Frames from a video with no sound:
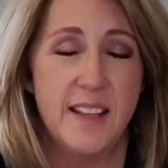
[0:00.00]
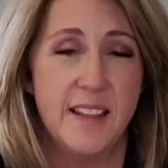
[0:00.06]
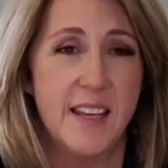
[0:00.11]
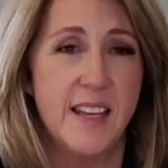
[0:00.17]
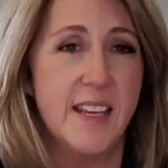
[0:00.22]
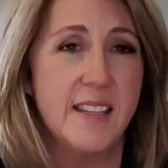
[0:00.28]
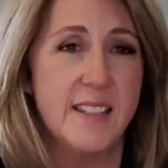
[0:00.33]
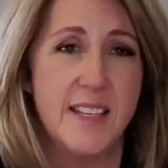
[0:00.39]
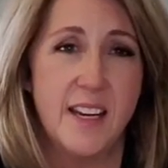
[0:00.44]

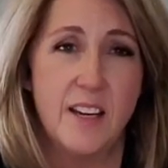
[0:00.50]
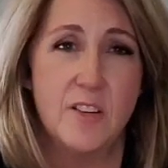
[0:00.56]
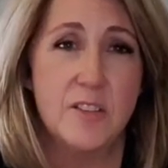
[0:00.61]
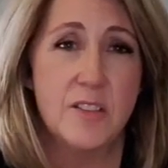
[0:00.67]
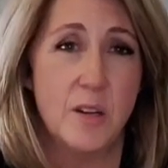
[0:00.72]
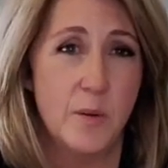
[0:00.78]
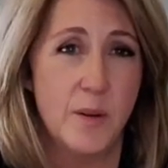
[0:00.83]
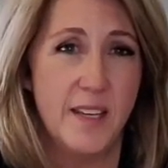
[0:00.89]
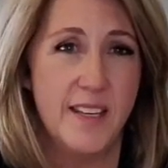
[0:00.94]
they tear
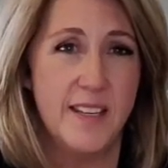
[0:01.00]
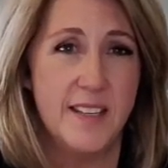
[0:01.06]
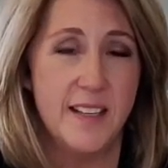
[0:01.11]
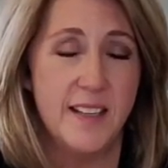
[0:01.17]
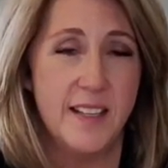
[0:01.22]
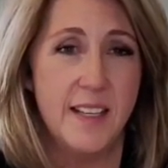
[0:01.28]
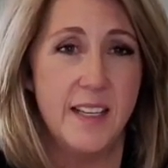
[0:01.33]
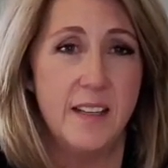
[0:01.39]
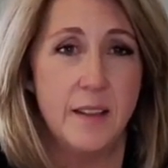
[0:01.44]
so
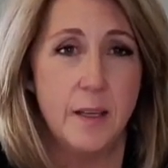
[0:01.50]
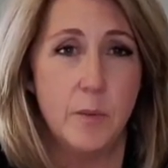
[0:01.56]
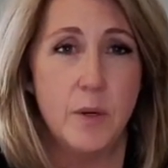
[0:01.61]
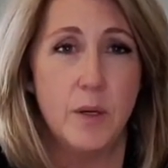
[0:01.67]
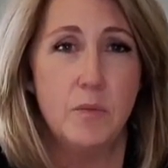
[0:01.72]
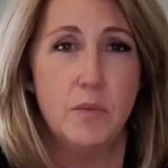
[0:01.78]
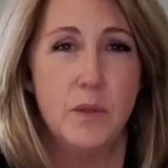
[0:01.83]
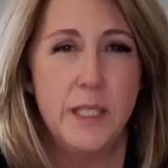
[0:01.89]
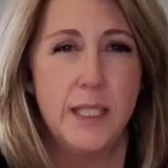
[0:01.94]
easily that we
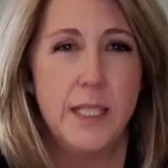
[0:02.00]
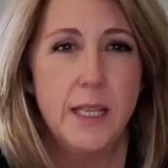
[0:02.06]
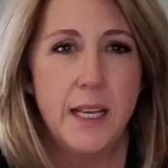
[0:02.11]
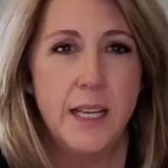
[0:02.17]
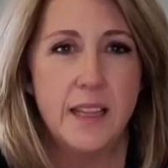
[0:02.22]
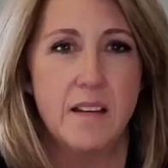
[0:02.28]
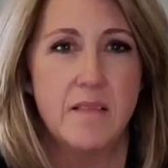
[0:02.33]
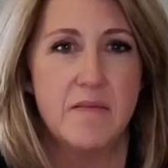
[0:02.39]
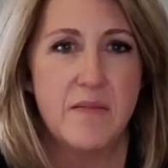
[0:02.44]
really like
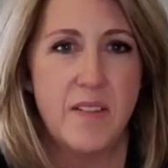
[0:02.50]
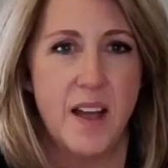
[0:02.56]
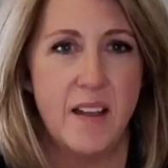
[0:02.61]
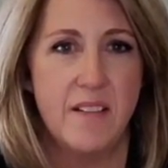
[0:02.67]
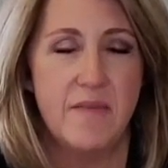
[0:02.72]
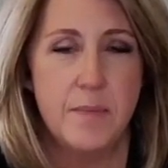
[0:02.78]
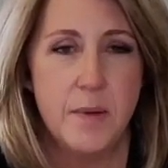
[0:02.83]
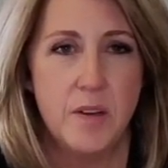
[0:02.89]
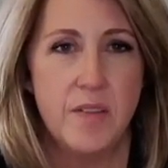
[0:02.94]
the 5
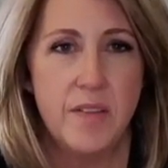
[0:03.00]
mil